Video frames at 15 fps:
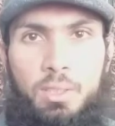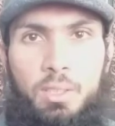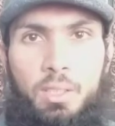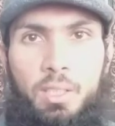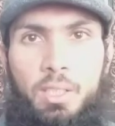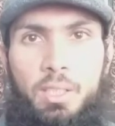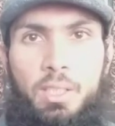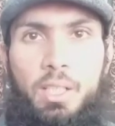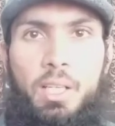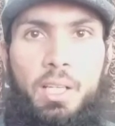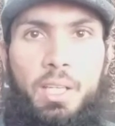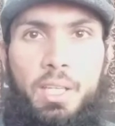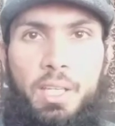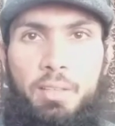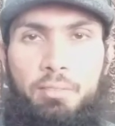Like I
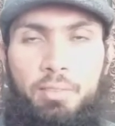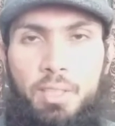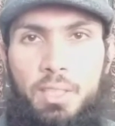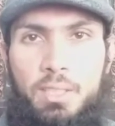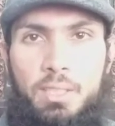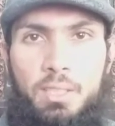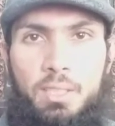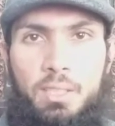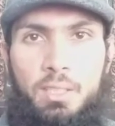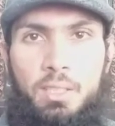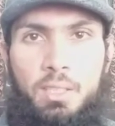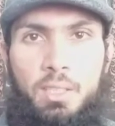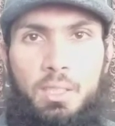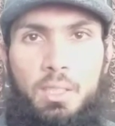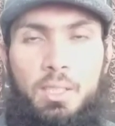have eaten
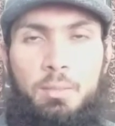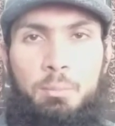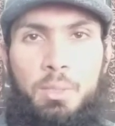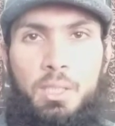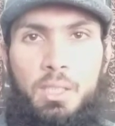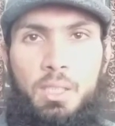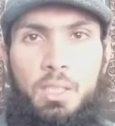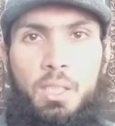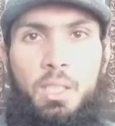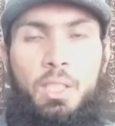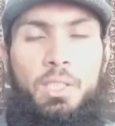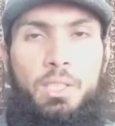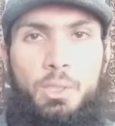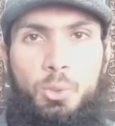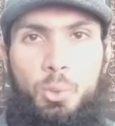the meal,
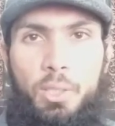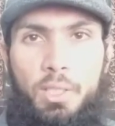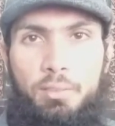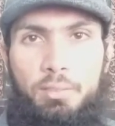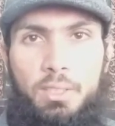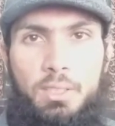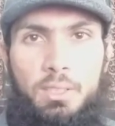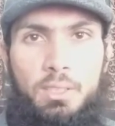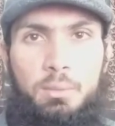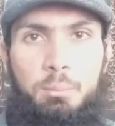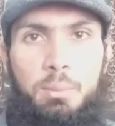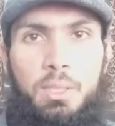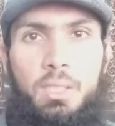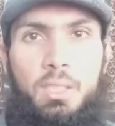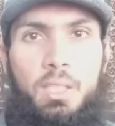you have eaten the
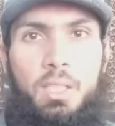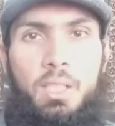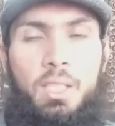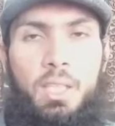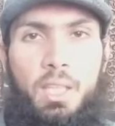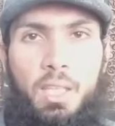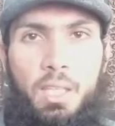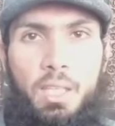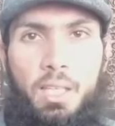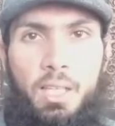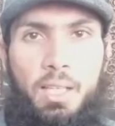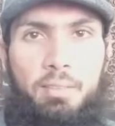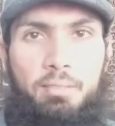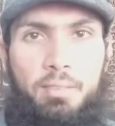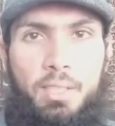meal, they
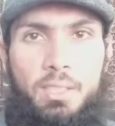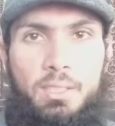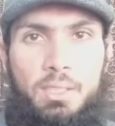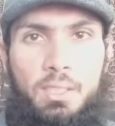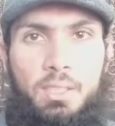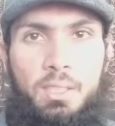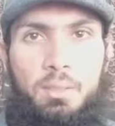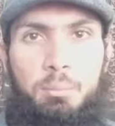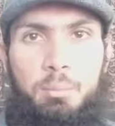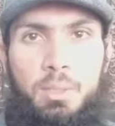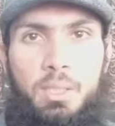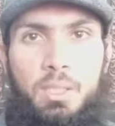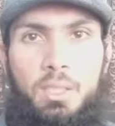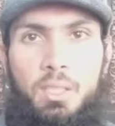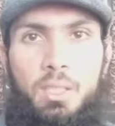have eaten the
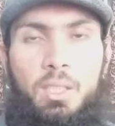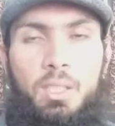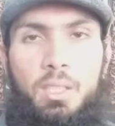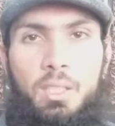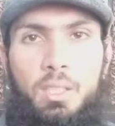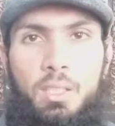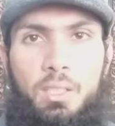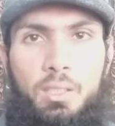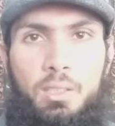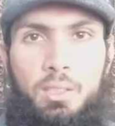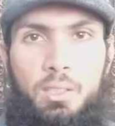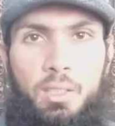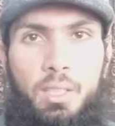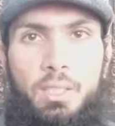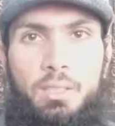meal,
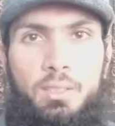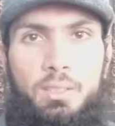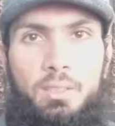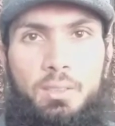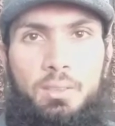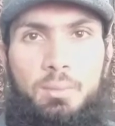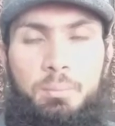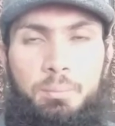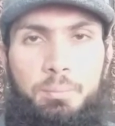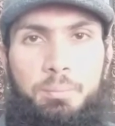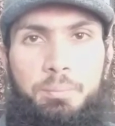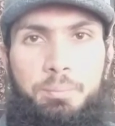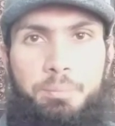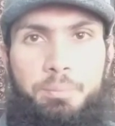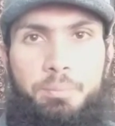and
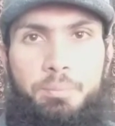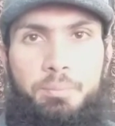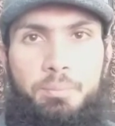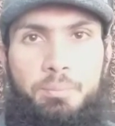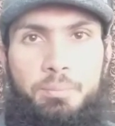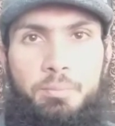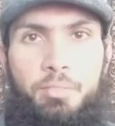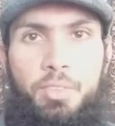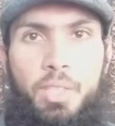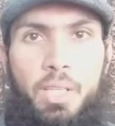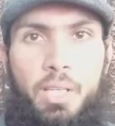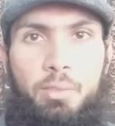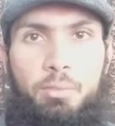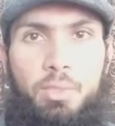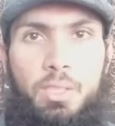we
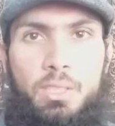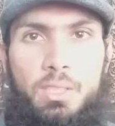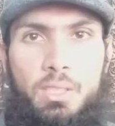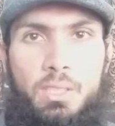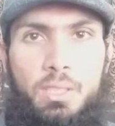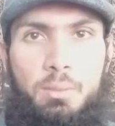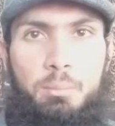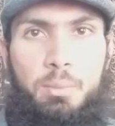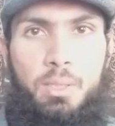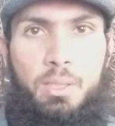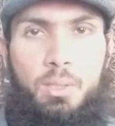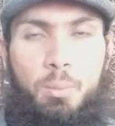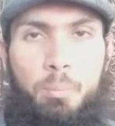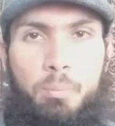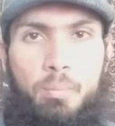have eaten the meal.
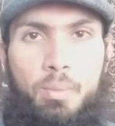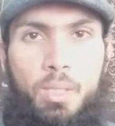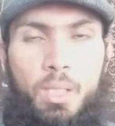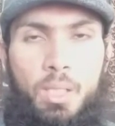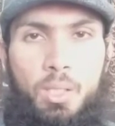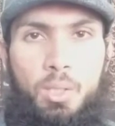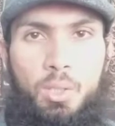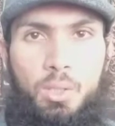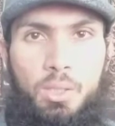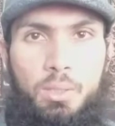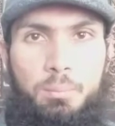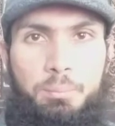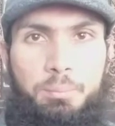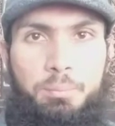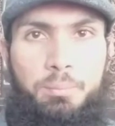Okay,
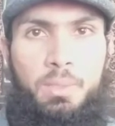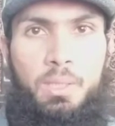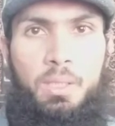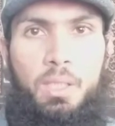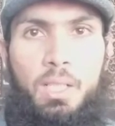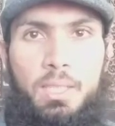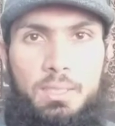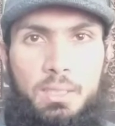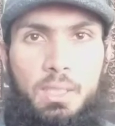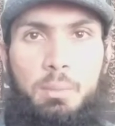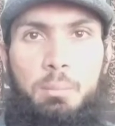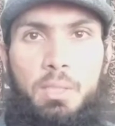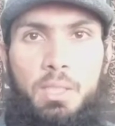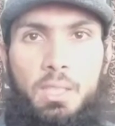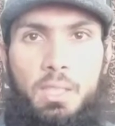Aslam
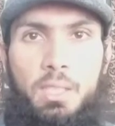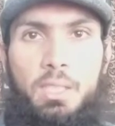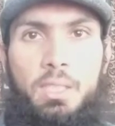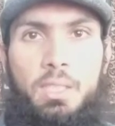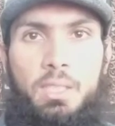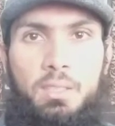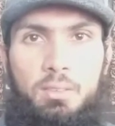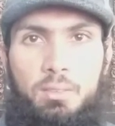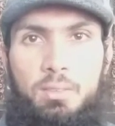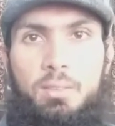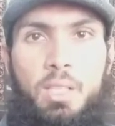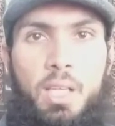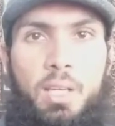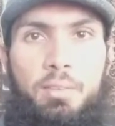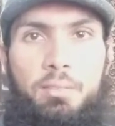and Ali
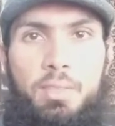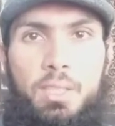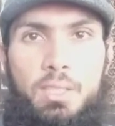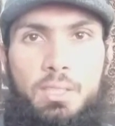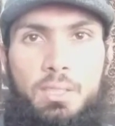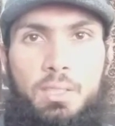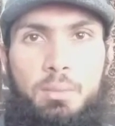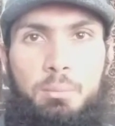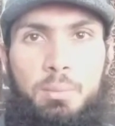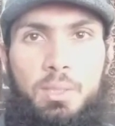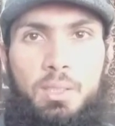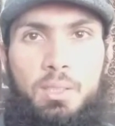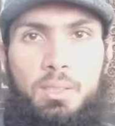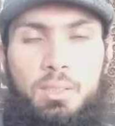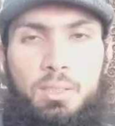have eaten the meal,
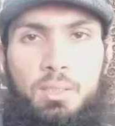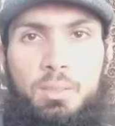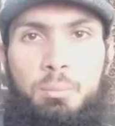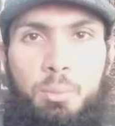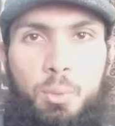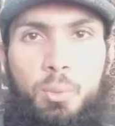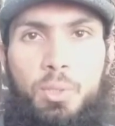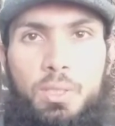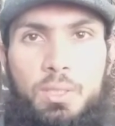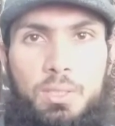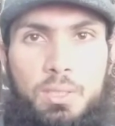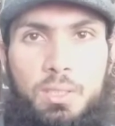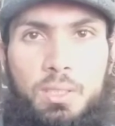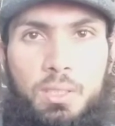plurals.